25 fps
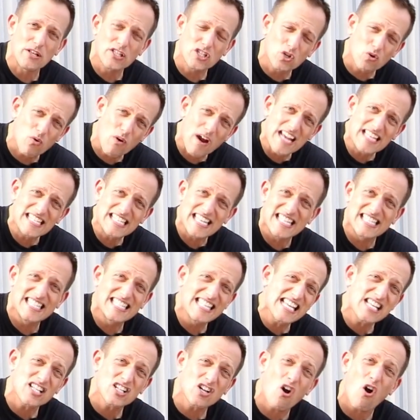And what's crazy
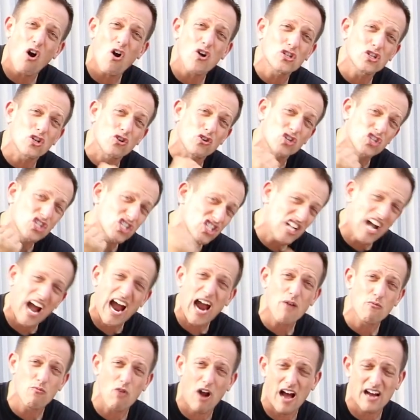is these cars are
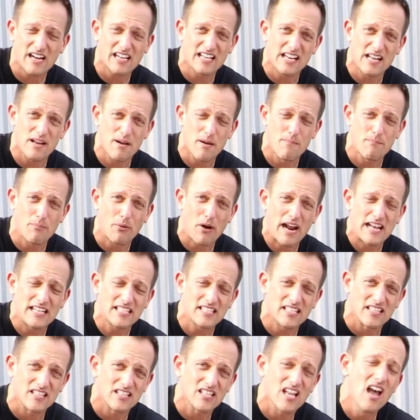skyrocketing in
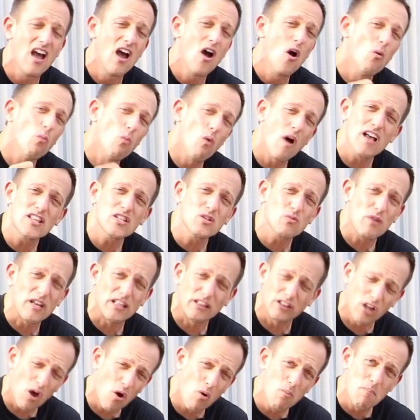prices. Ones
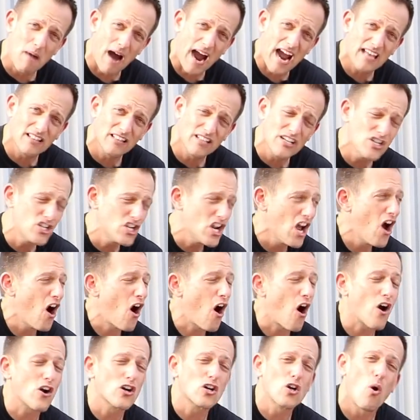with low mileage
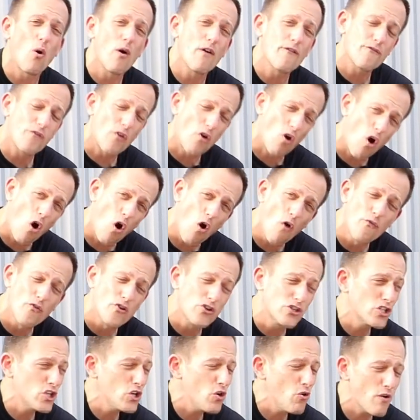are going for
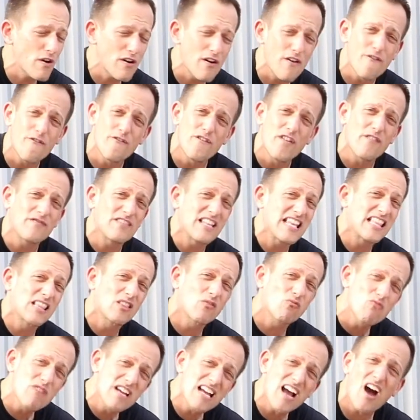over
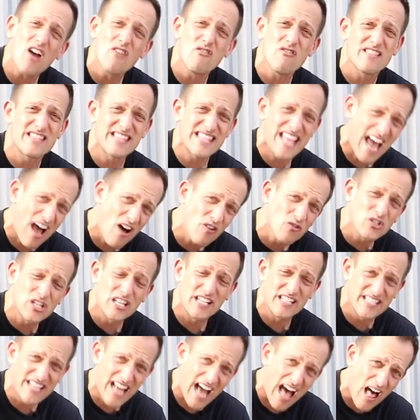$250,000,
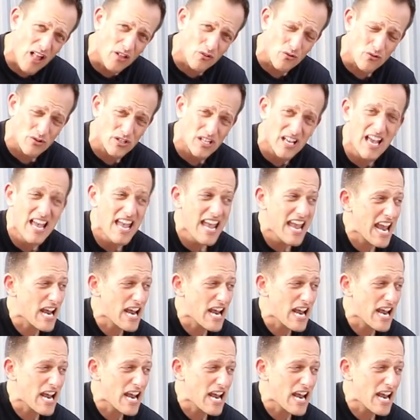$300,000.